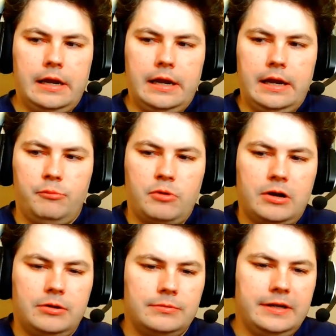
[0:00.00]

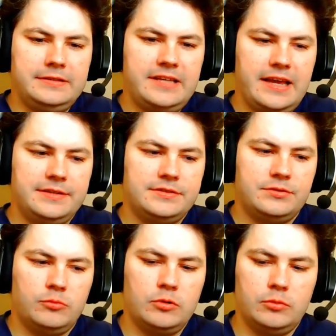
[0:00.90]
well, it takes,
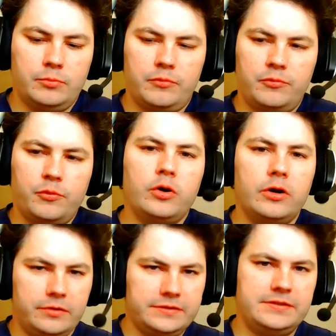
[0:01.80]
well, before,
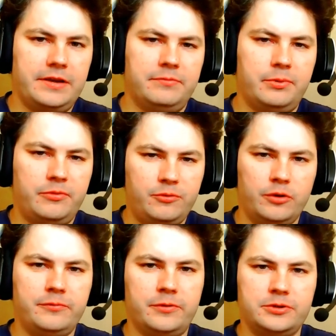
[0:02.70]
let's say before
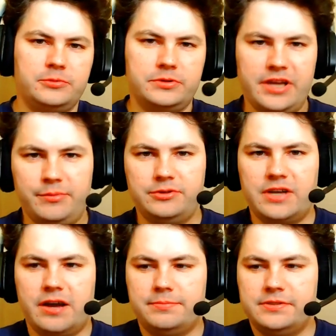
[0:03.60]
virtual
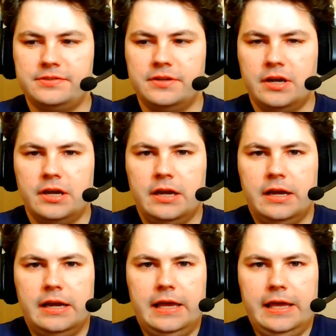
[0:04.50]
tabletops,
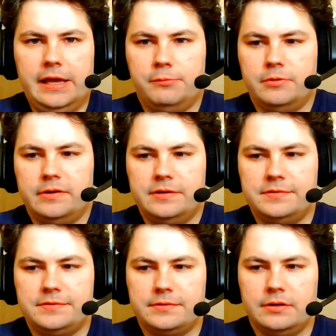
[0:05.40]
it
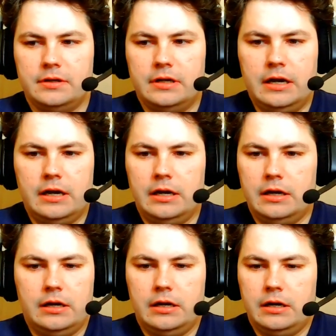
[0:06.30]
was
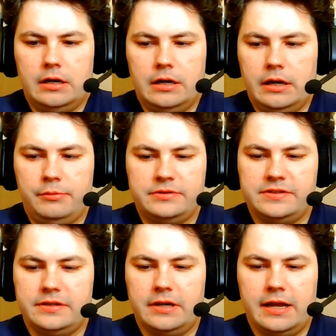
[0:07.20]
it was
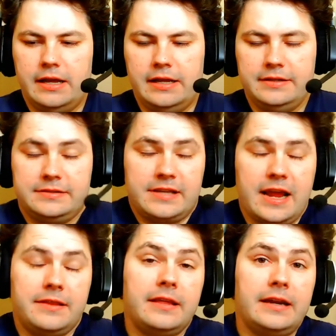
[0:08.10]
an insane
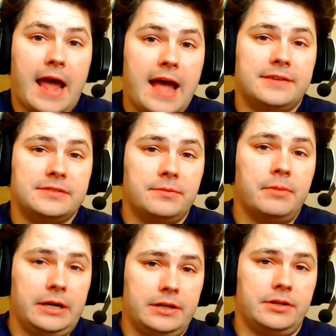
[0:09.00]
thing to ask
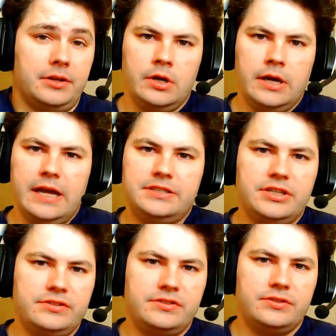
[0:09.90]
somebody to do. It's
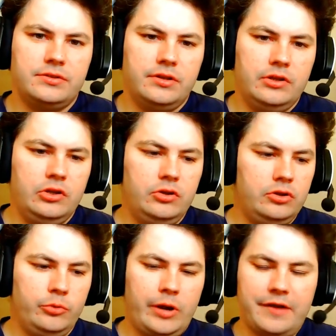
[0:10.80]
just you
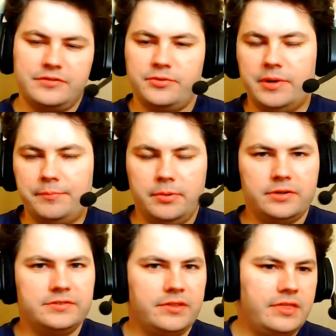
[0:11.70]
would have so many
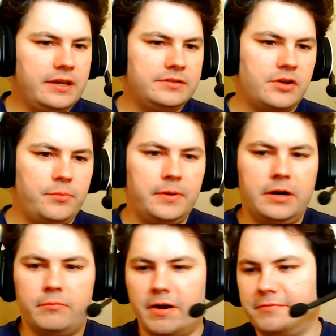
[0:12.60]
books and things open and
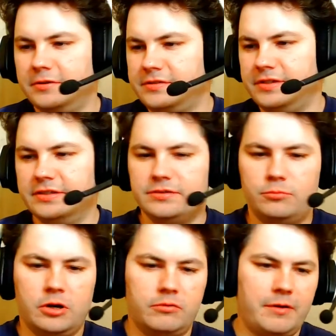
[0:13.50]
references and want to